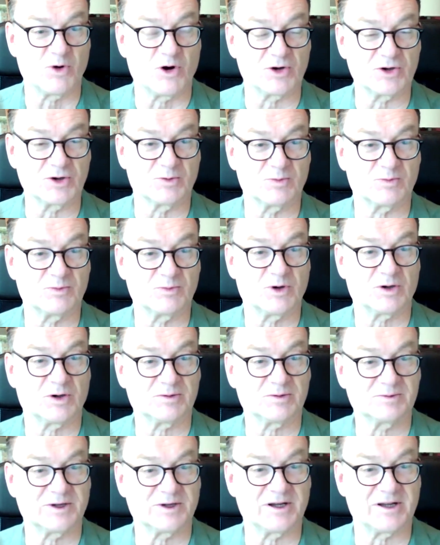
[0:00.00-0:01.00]
what
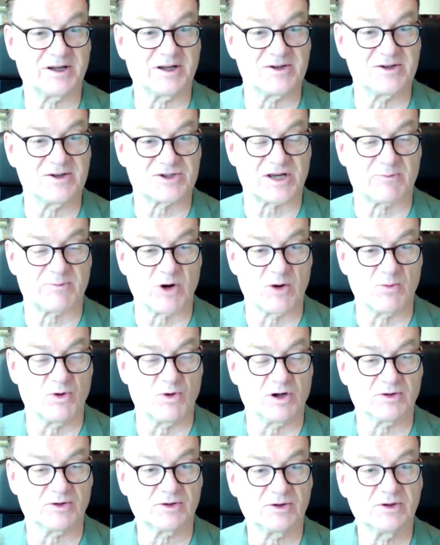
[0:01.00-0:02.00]
in summary
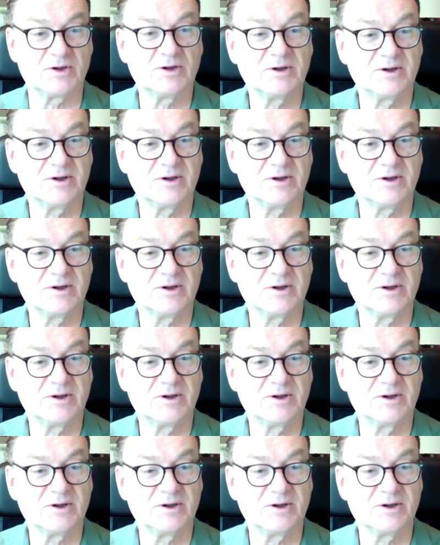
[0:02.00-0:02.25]
what?